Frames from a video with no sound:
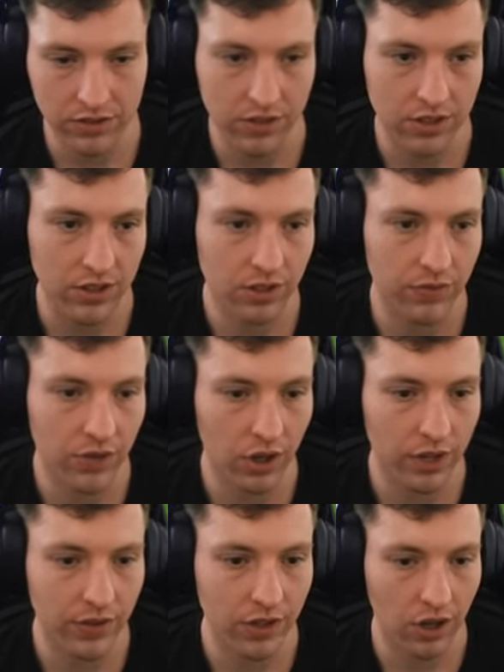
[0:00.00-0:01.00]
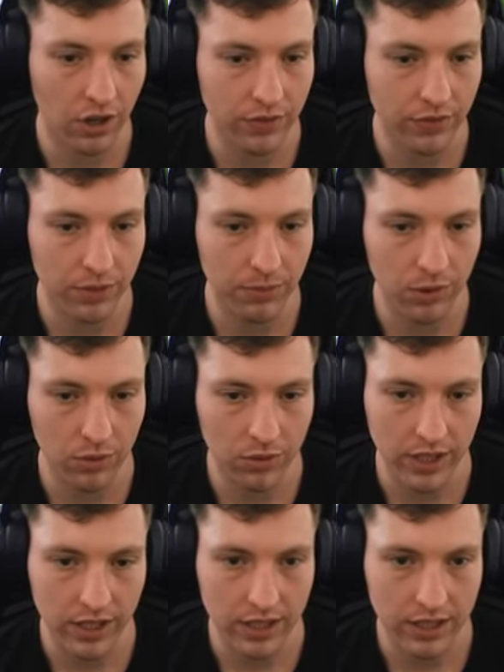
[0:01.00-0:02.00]
Johnson, you've not even gone for the
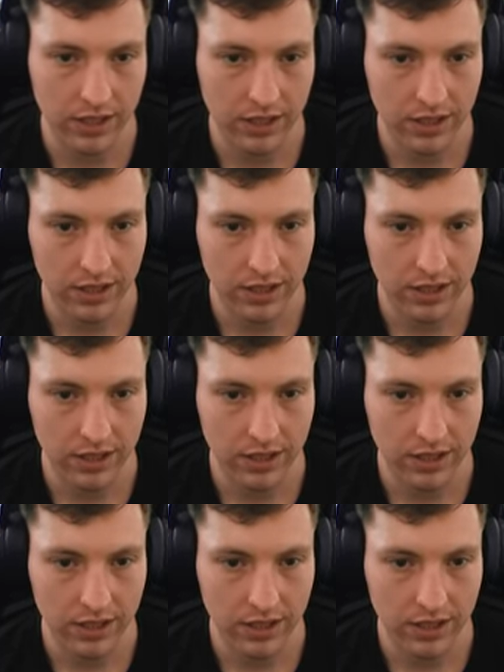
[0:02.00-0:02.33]
ball there.